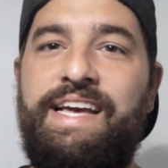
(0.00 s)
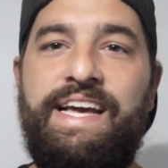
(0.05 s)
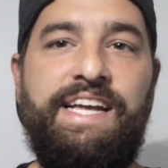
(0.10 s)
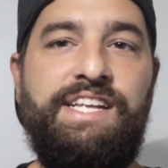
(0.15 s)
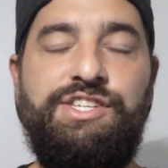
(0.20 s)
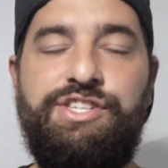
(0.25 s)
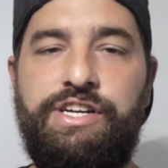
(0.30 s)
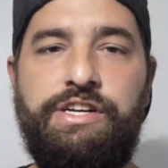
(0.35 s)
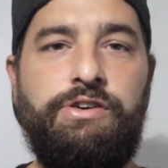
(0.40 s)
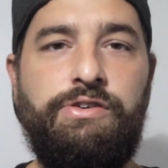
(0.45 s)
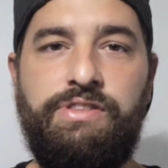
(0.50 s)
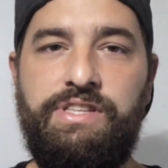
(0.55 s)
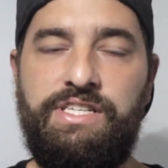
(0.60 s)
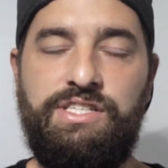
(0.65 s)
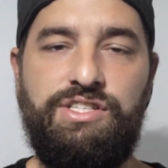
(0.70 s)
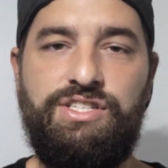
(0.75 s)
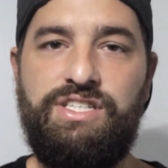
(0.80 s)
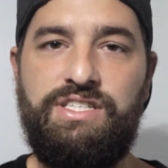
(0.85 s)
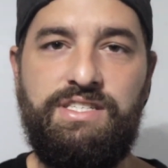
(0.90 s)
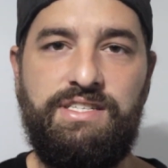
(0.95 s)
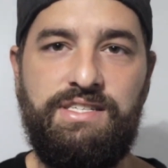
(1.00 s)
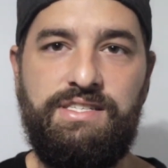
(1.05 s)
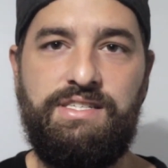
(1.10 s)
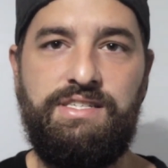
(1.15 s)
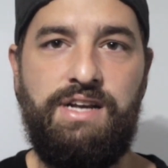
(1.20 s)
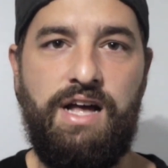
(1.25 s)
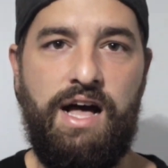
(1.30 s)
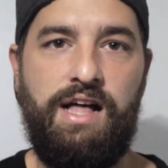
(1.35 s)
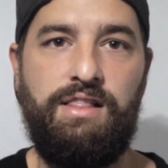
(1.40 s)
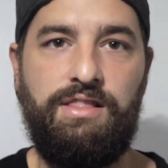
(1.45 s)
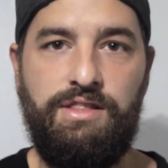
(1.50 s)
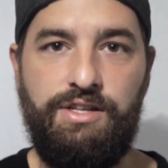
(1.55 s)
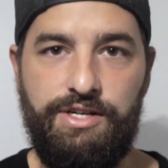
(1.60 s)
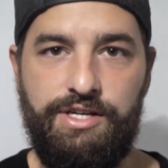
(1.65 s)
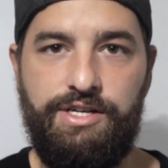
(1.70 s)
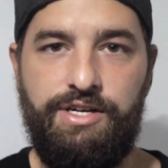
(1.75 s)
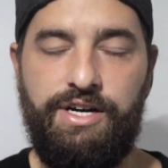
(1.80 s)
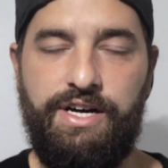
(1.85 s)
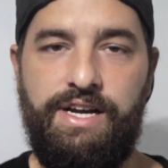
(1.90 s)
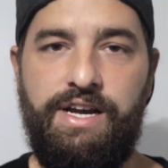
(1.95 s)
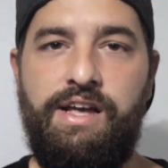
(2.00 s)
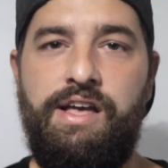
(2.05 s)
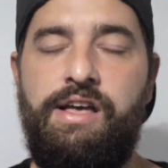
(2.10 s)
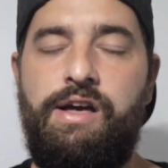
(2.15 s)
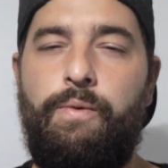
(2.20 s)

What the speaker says: In general, this just does not look good.